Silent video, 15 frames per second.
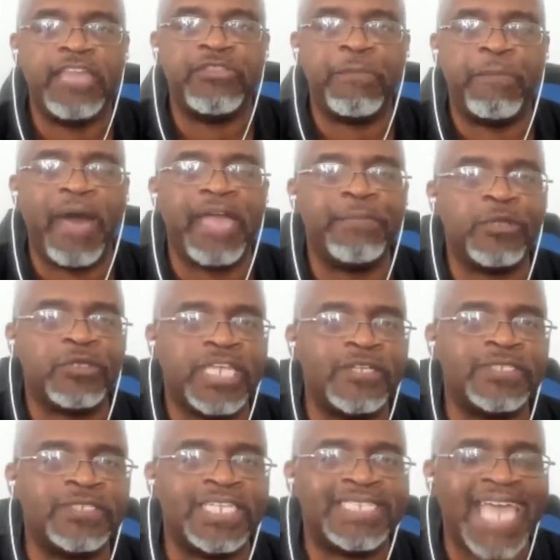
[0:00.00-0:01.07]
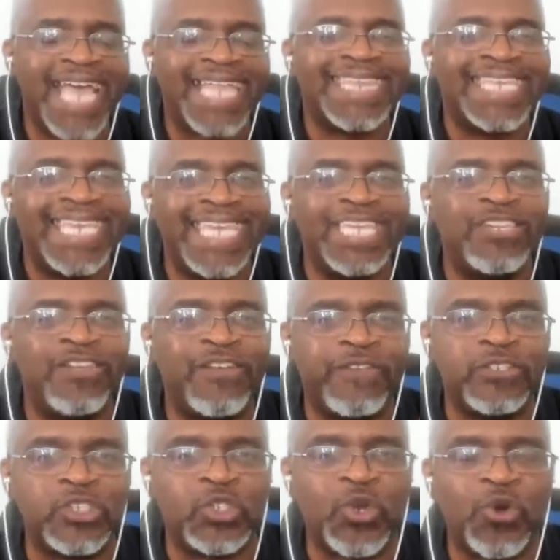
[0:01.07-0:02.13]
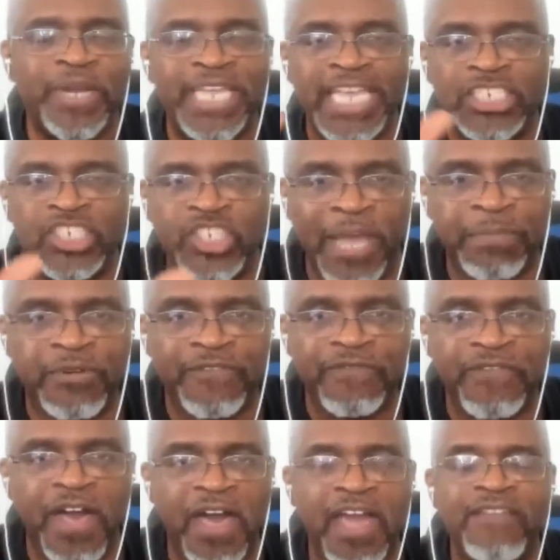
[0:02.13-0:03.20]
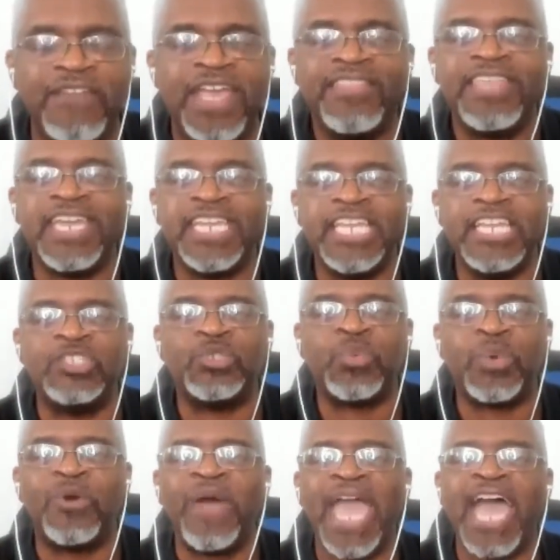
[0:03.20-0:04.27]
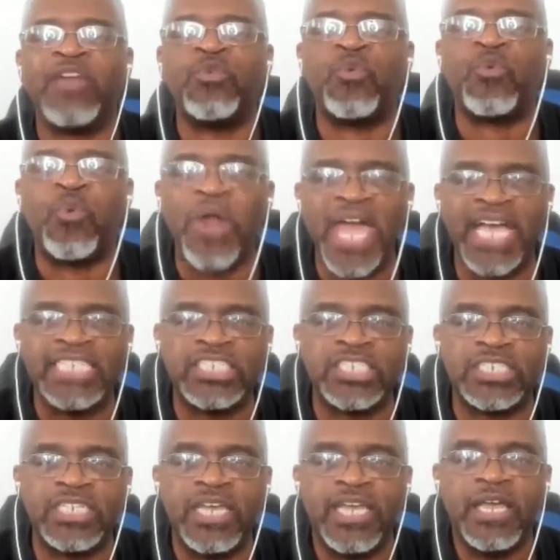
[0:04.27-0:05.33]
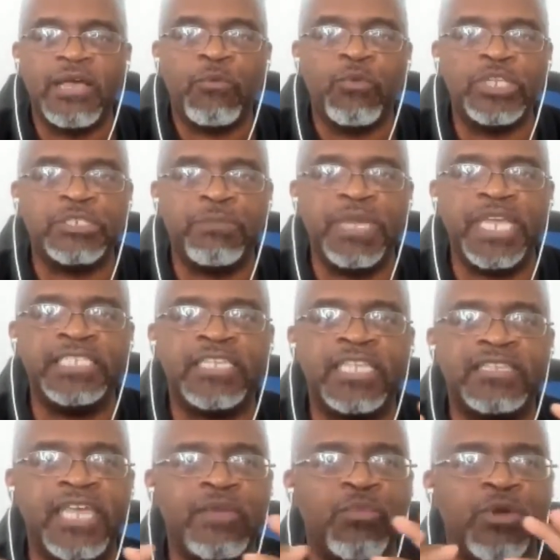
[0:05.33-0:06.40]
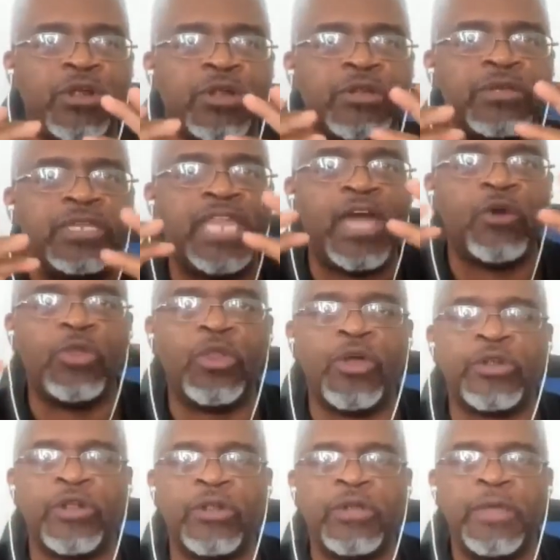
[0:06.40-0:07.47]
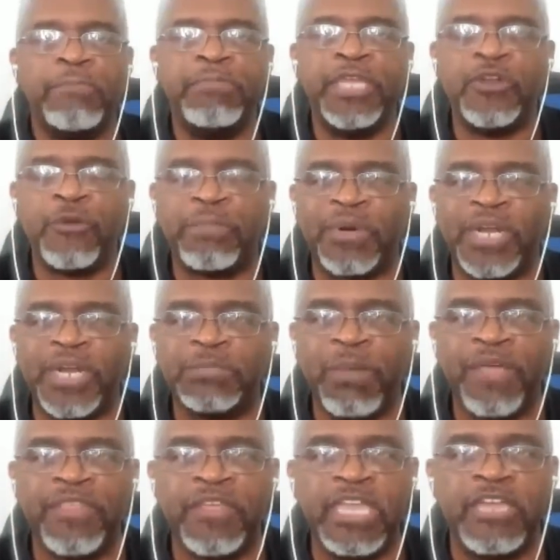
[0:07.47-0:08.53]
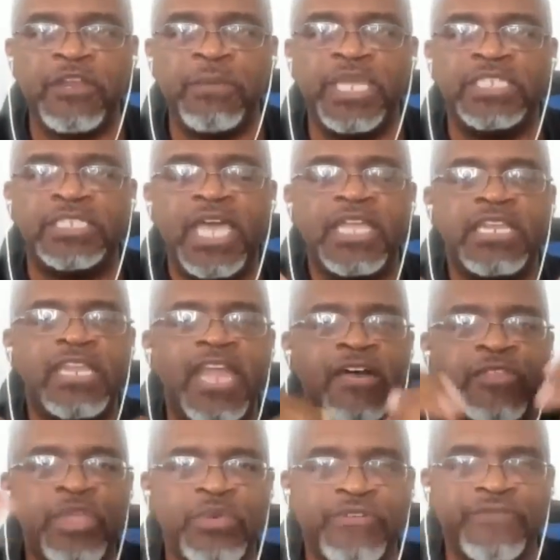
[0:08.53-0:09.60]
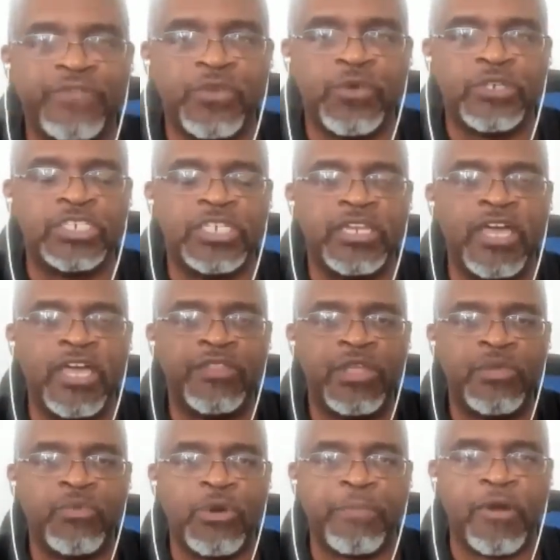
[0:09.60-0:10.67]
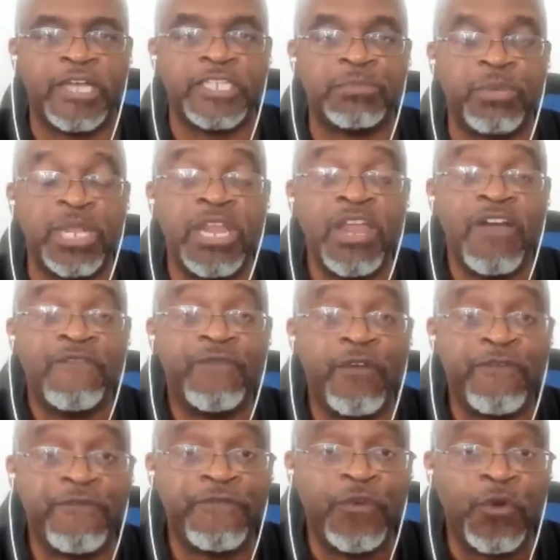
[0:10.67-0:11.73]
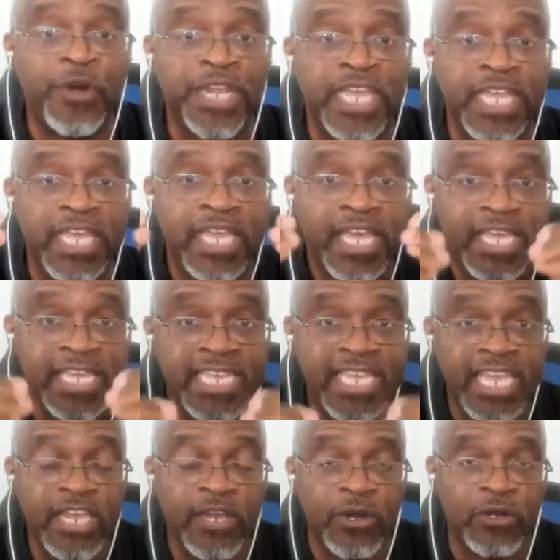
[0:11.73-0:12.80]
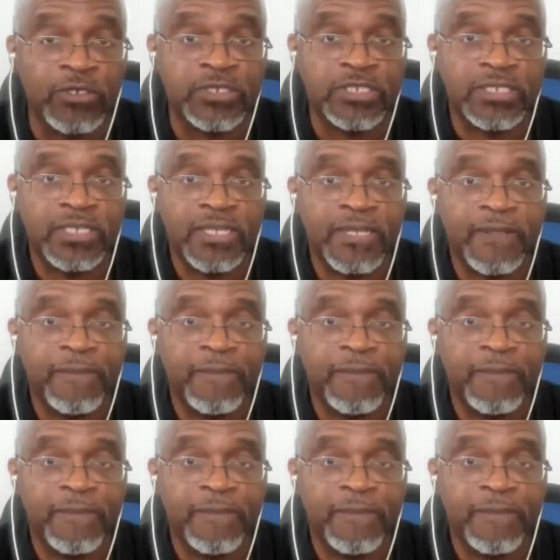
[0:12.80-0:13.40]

And the Bible tells us at the end of her story in chapter 5 that Israel had rest, which means that they were no longer being oppressed by their enemies. Now they were flourishing. Now they were prospering for 40 years.